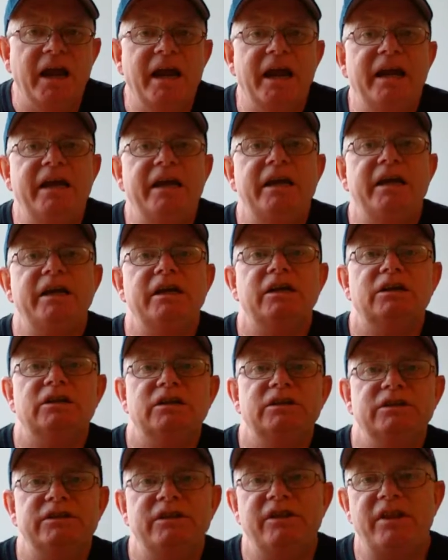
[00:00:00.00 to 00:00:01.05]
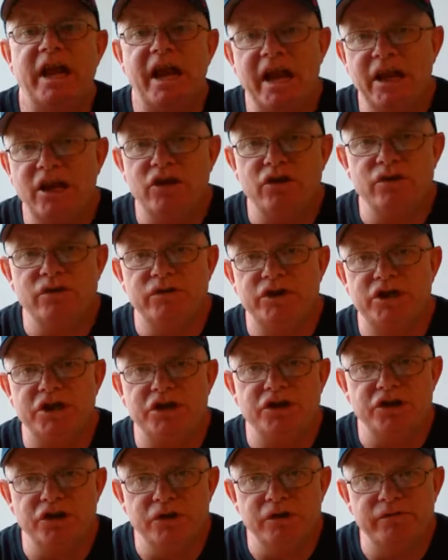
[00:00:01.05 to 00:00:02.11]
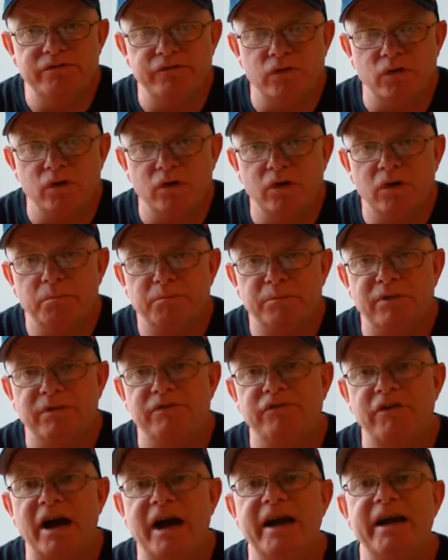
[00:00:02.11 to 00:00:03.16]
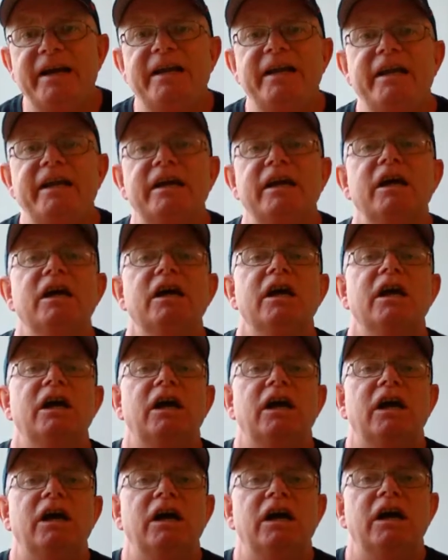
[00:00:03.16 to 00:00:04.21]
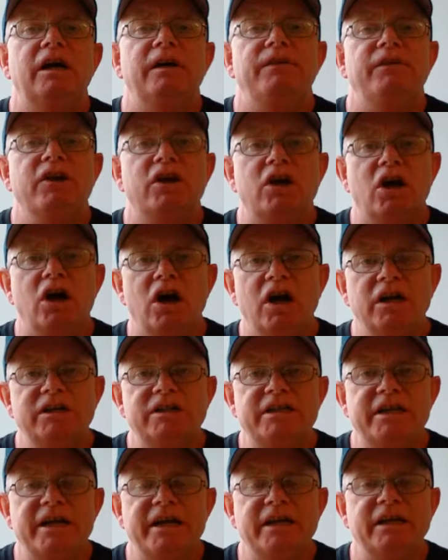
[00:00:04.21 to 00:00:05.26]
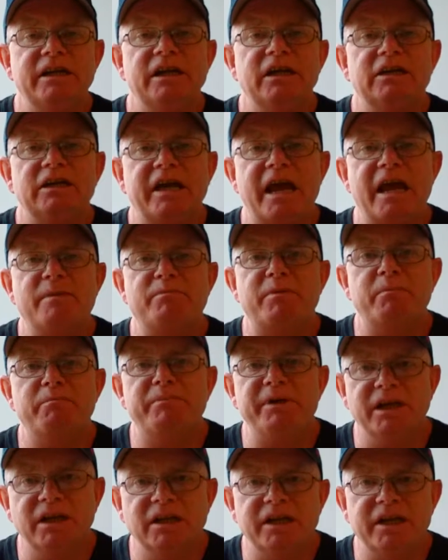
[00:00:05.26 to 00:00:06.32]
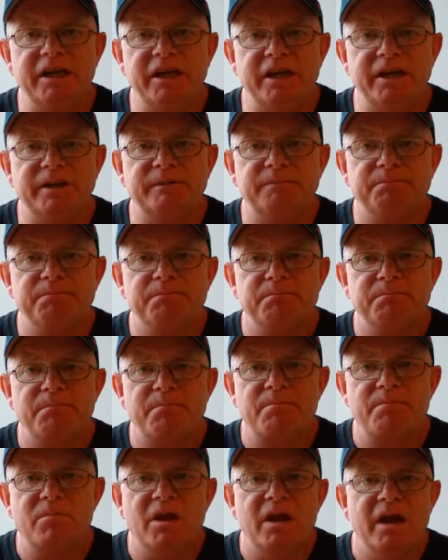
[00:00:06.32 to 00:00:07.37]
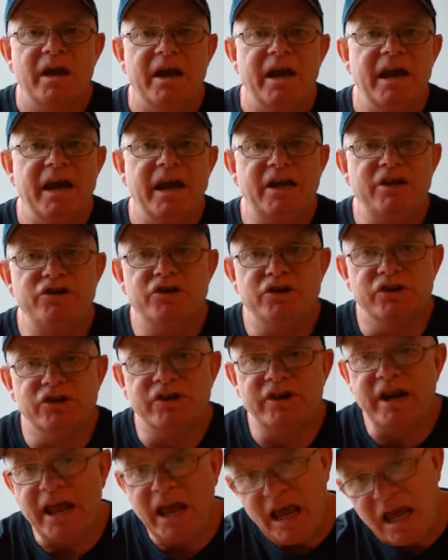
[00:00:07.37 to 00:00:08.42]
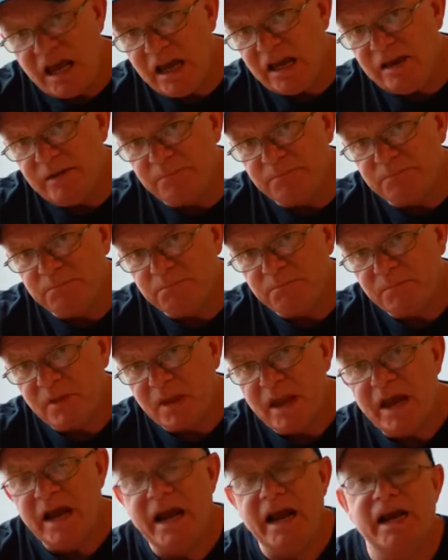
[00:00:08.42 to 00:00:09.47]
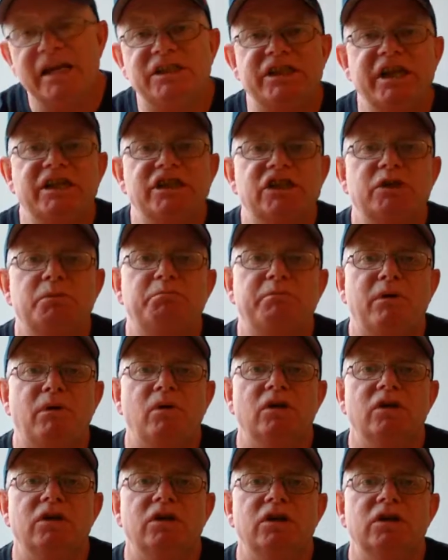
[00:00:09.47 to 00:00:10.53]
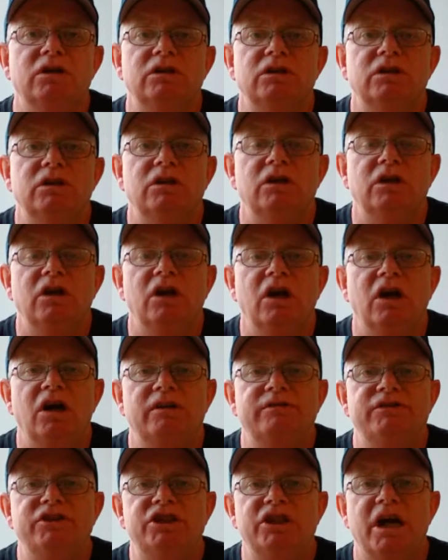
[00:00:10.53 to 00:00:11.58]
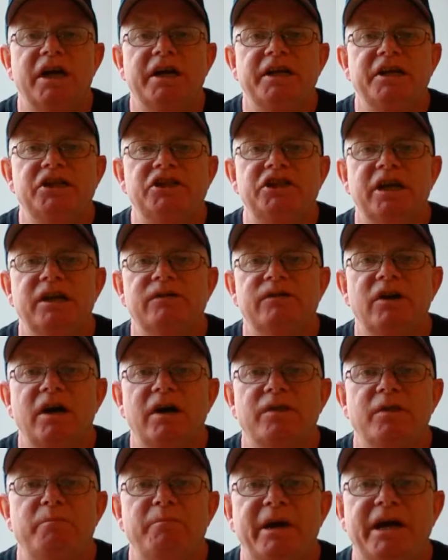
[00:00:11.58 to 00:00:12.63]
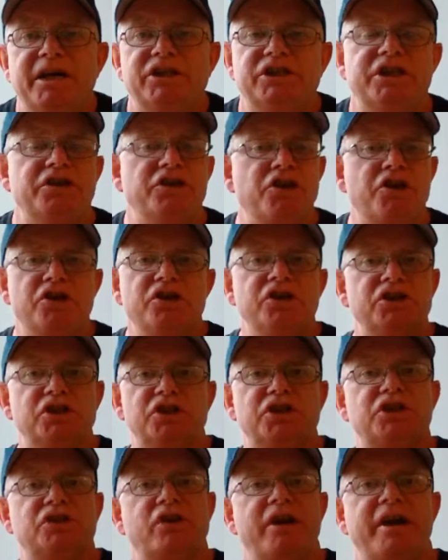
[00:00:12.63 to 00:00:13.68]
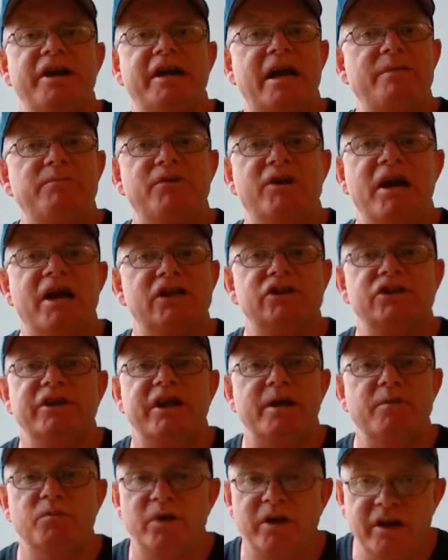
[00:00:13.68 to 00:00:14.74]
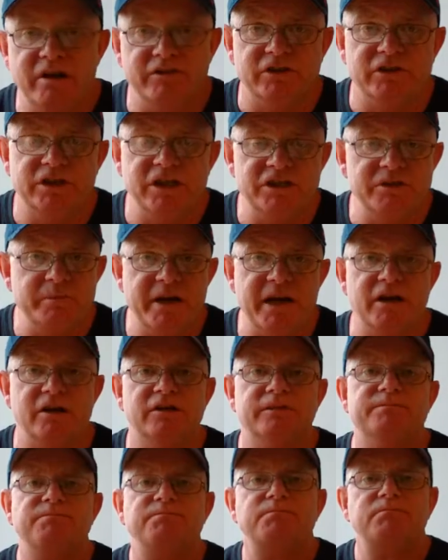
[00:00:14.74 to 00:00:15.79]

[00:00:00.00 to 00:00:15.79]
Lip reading: A thank you to you for providing the content capability and your name as a supporter of Johnny Jetrod the Patriot. You can use a screen name, your actual name, whatever, doesn't matter.